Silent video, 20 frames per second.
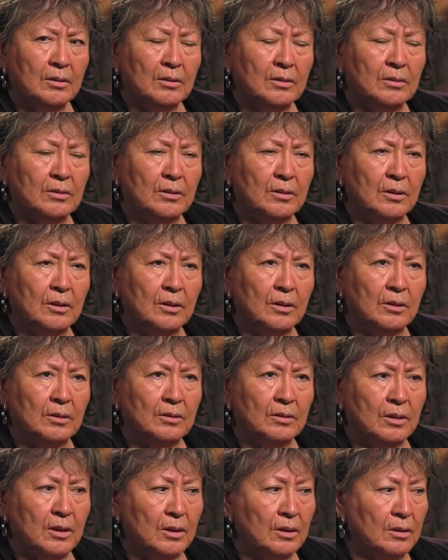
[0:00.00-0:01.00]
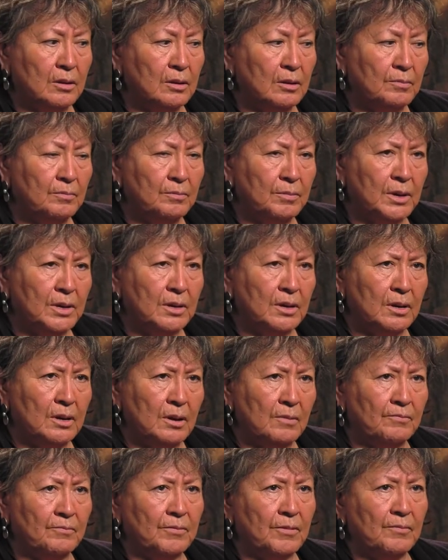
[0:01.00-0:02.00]
and uh, then pick it
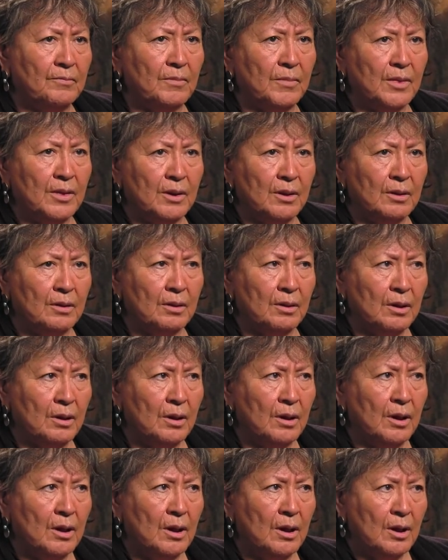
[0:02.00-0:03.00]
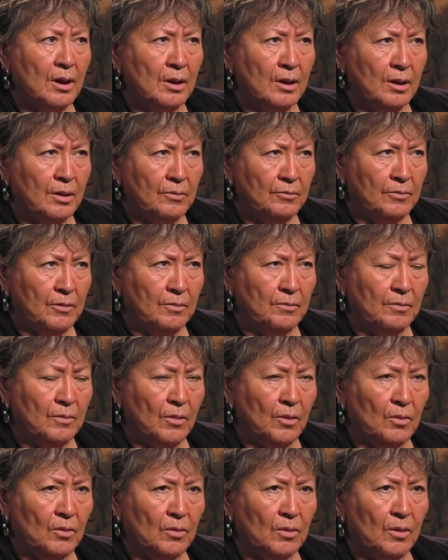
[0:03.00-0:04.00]
up from there, from
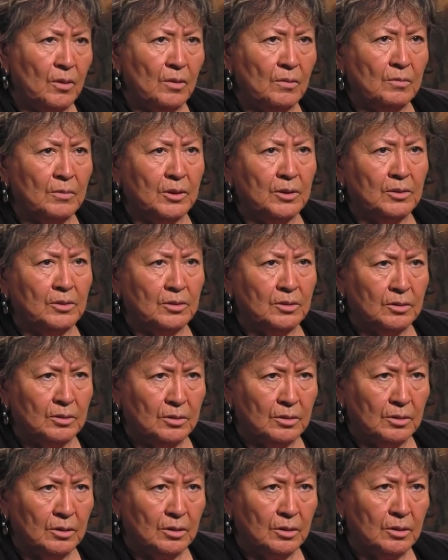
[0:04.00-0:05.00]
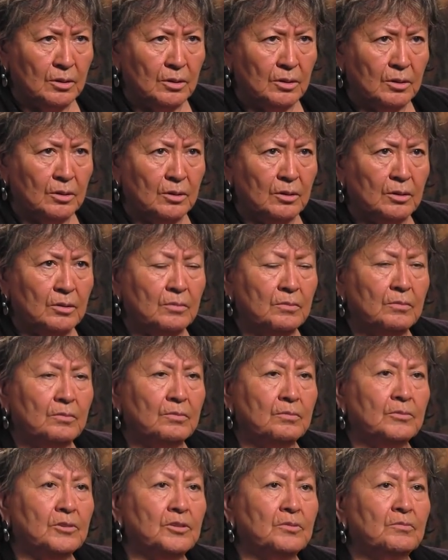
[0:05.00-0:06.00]
Oklahoma to
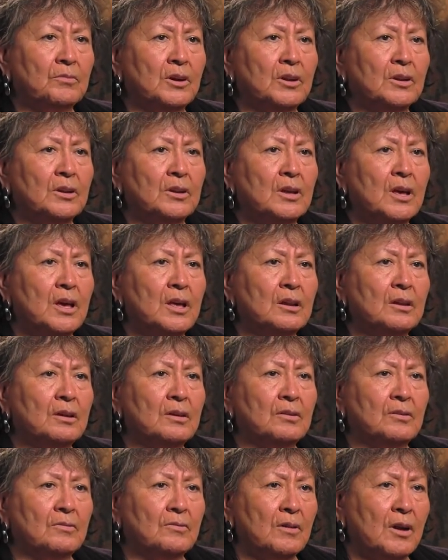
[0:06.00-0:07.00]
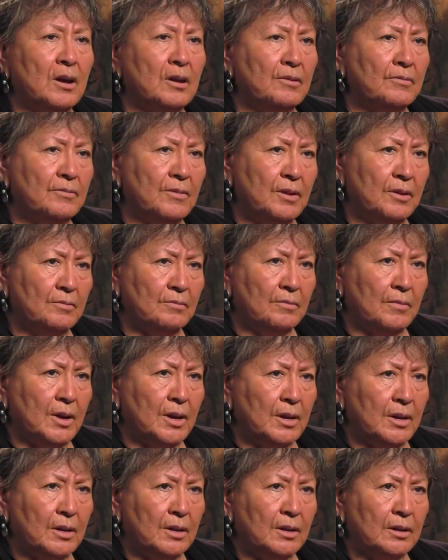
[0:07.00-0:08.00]
to Montana and arrive at
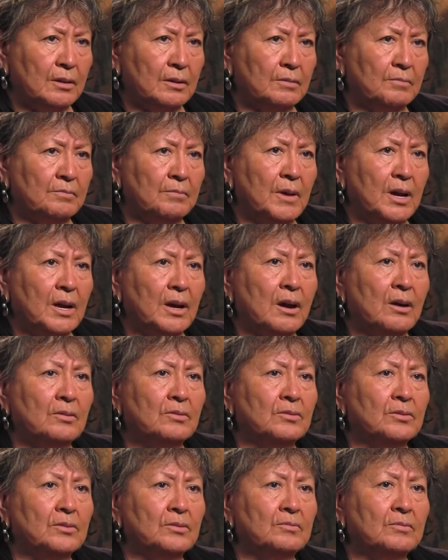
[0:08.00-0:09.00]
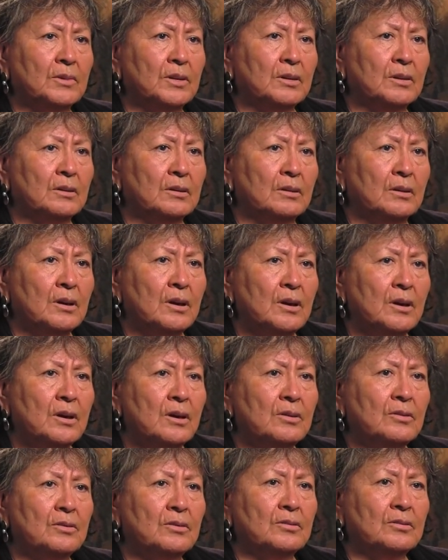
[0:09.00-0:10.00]
my, my council meeting.
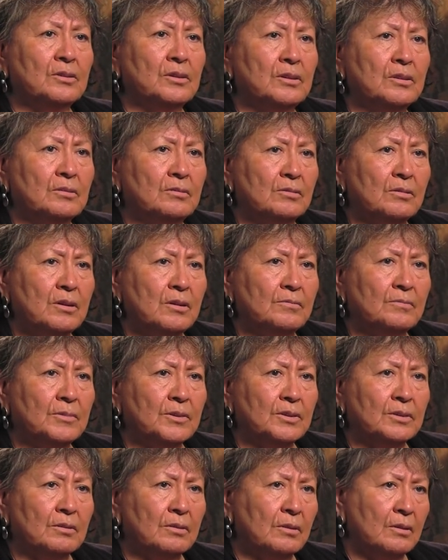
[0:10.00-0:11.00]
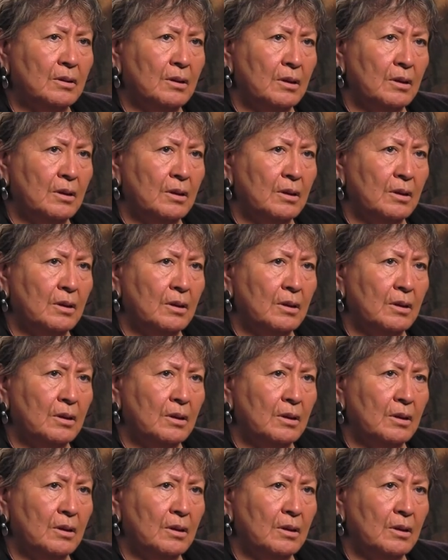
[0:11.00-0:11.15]
13 grandmas.